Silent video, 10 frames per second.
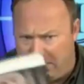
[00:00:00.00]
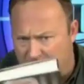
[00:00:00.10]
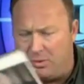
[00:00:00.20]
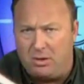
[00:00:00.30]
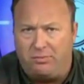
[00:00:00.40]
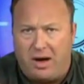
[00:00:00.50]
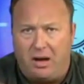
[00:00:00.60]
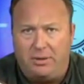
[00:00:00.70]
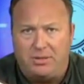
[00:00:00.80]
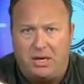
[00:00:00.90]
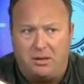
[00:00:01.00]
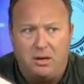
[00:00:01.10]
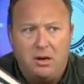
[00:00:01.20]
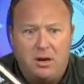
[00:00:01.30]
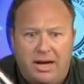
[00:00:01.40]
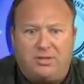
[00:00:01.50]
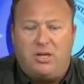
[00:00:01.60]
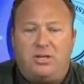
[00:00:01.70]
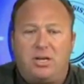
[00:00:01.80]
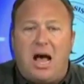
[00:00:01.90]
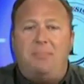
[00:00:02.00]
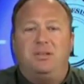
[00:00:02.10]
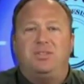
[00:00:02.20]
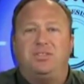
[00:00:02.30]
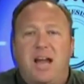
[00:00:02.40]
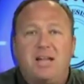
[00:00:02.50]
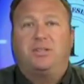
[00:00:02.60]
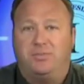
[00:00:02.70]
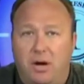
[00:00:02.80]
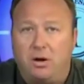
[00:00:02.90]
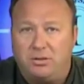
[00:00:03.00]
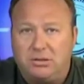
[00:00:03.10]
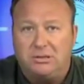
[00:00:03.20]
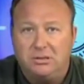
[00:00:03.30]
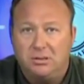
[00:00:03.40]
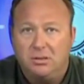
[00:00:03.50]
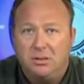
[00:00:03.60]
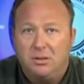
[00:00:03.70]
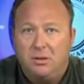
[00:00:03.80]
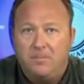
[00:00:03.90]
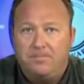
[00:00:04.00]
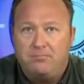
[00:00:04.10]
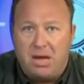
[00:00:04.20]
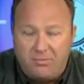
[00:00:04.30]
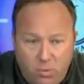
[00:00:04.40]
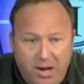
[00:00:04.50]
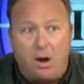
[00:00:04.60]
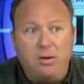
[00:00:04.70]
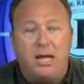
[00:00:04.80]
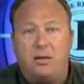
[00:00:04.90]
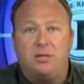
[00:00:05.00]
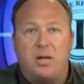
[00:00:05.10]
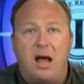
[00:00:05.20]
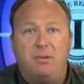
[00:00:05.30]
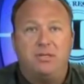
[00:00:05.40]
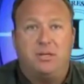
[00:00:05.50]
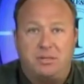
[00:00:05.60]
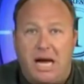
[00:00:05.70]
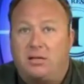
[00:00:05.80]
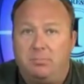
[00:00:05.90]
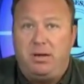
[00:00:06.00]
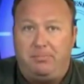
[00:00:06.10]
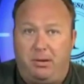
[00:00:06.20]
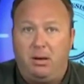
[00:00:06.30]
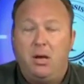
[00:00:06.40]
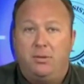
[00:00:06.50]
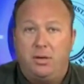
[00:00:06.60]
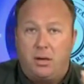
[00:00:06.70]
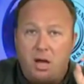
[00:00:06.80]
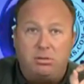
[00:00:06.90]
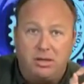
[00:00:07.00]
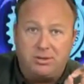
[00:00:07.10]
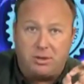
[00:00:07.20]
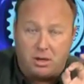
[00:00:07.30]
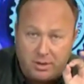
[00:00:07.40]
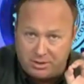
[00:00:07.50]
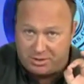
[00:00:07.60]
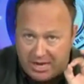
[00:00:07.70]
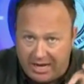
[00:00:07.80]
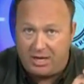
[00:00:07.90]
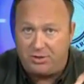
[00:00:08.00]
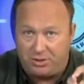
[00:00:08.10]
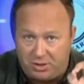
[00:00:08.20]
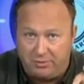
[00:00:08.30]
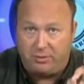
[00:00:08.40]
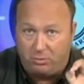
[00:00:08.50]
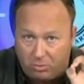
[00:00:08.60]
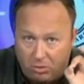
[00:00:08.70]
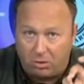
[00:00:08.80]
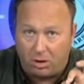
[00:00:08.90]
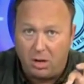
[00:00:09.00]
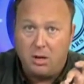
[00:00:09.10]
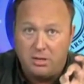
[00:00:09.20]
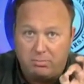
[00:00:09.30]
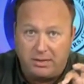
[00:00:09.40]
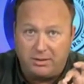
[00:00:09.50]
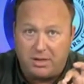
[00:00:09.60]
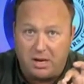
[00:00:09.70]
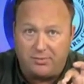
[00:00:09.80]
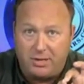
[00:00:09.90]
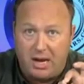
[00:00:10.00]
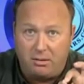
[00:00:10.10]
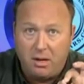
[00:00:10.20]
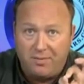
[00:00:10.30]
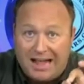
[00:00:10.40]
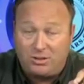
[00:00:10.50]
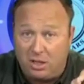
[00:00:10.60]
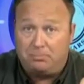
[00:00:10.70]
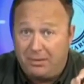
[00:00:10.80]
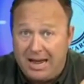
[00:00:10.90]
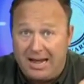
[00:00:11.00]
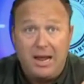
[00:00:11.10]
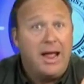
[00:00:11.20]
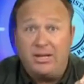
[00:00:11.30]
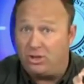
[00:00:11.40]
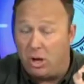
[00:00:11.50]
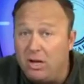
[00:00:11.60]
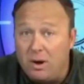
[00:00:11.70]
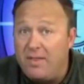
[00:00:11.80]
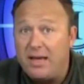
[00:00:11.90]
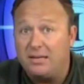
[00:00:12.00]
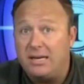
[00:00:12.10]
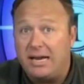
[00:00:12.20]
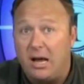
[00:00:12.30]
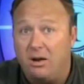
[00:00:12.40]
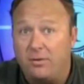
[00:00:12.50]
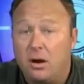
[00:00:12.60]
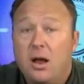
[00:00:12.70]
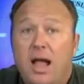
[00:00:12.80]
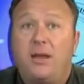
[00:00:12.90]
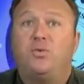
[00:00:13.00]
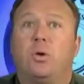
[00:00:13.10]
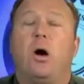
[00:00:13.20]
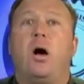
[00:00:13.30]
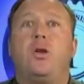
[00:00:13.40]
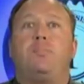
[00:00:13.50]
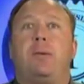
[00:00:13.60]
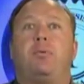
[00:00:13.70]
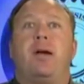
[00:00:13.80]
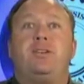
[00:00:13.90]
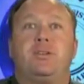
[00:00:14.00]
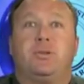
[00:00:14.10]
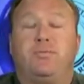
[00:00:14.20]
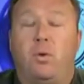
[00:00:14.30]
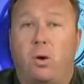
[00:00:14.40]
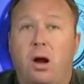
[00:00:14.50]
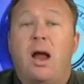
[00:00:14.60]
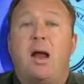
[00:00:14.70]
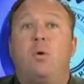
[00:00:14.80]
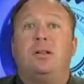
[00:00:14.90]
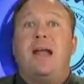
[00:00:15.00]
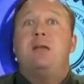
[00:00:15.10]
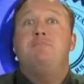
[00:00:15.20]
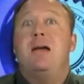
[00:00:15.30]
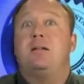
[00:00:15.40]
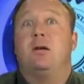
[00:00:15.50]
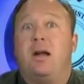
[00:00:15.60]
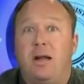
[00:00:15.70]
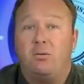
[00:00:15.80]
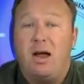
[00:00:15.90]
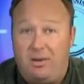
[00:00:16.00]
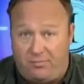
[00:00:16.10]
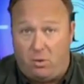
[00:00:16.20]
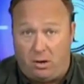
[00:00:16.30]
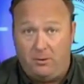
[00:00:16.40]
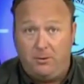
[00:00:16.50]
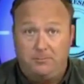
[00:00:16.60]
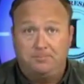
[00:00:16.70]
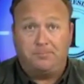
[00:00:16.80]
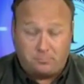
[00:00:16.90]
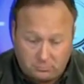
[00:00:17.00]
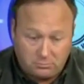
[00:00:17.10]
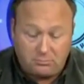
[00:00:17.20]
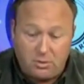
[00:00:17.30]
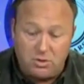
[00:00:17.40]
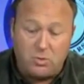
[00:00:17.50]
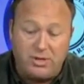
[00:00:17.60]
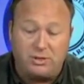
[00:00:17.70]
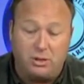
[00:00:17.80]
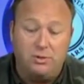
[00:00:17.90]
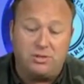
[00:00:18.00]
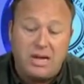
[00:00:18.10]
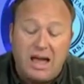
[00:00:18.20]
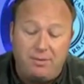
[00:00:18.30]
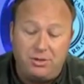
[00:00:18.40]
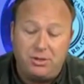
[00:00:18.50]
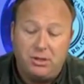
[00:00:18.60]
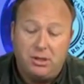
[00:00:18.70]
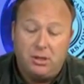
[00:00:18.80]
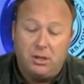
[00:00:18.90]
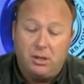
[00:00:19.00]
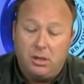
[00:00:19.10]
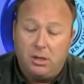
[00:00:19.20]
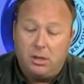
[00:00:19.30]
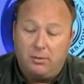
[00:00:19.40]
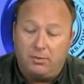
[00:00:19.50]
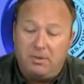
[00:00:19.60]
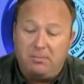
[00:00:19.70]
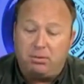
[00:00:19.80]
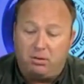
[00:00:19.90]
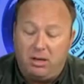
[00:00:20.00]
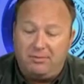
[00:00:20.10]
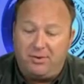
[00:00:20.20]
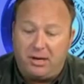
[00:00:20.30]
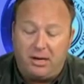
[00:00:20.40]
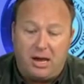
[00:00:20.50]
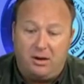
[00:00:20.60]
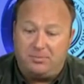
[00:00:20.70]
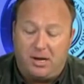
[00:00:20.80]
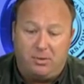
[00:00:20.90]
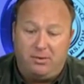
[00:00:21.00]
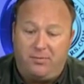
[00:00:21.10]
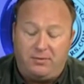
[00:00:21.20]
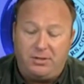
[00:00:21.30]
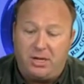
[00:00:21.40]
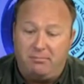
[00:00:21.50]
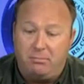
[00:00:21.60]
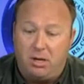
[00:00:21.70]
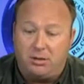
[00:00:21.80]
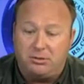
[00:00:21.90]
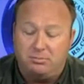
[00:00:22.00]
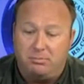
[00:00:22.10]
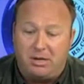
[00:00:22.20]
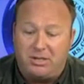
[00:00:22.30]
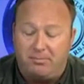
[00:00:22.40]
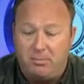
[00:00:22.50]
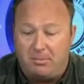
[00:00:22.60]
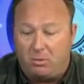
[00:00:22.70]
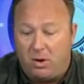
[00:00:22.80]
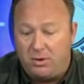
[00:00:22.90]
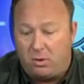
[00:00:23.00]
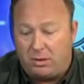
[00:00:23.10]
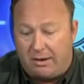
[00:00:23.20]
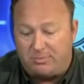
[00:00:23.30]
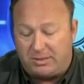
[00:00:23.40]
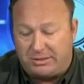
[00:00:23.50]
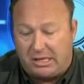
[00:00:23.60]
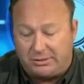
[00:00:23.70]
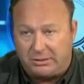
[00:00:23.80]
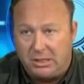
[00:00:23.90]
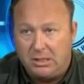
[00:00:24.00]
even though we do follow each other, it's that it's common sense, folks. But if we don't get this common sense out to people, the globalists are going to stage a civil war to bring this country down. That's their plan. It's the only way they can take over, and it's what all their preparations are for and what they admit they're getting ready for. So we salute Savage for being prolific, and I don't know, he's probably written 50-something books, a bunch of them #1 New York Times bestsellers.